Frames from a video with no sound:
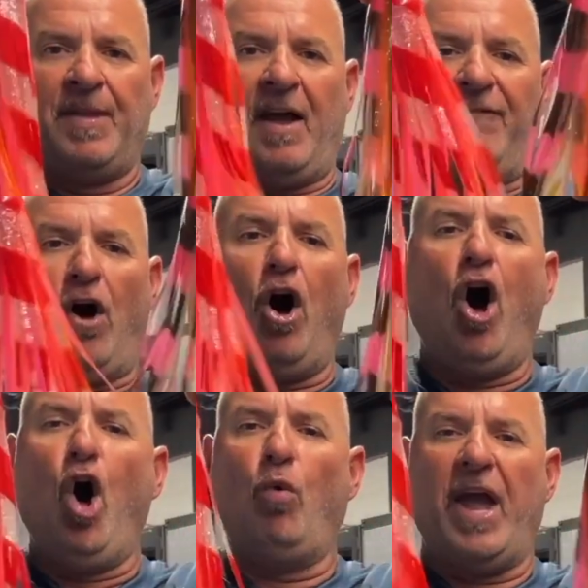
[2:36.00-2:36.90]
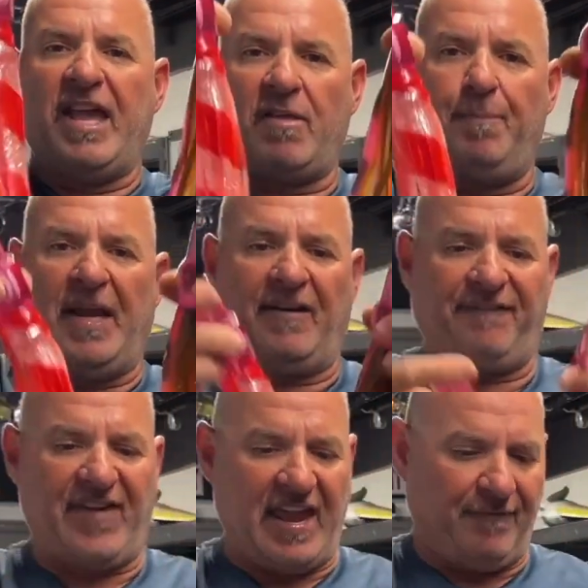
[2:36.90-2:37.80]
have always been a
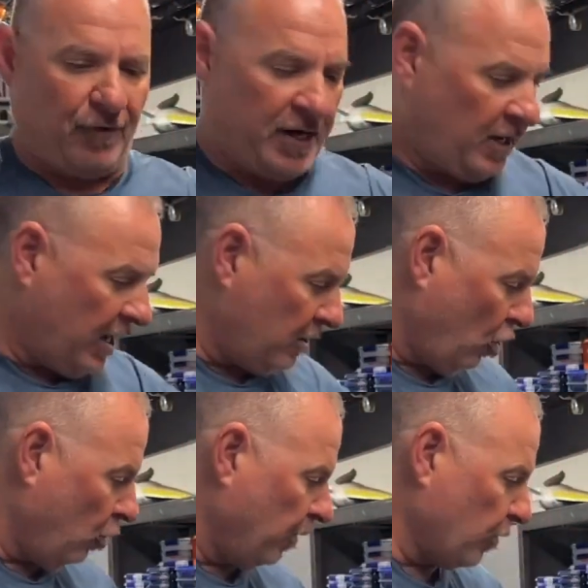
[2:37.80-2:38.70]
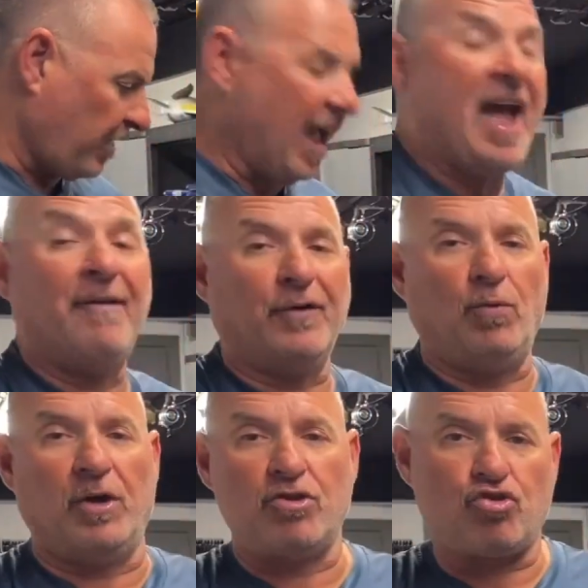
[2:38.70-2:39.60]
favorite in almost
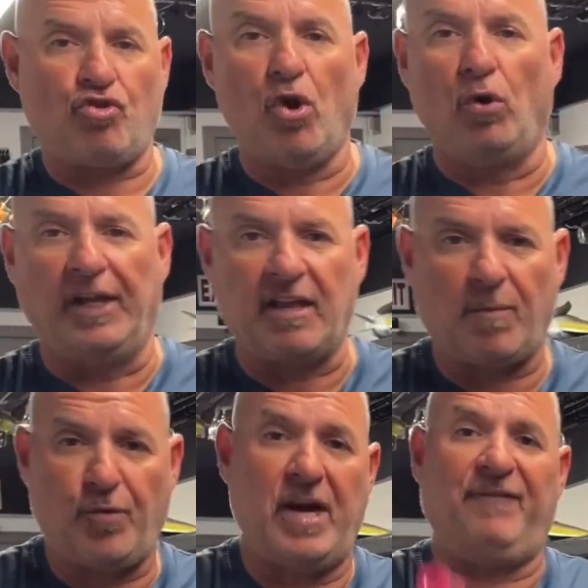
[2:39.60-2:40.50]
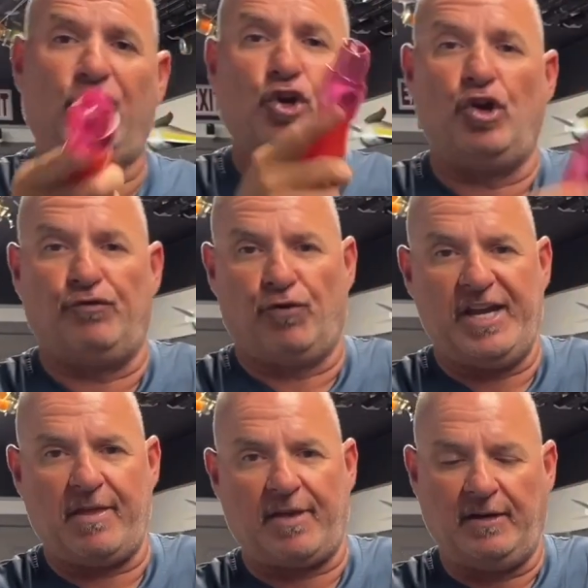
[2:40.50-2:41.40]
everyone's trolling spread, and for good
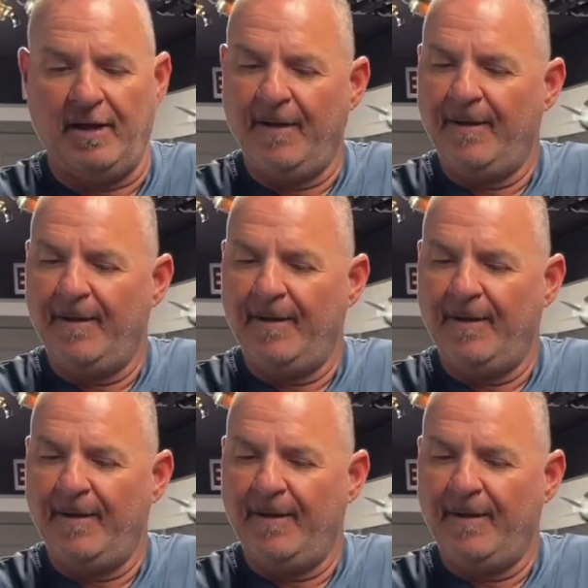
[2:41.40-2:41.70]
reason.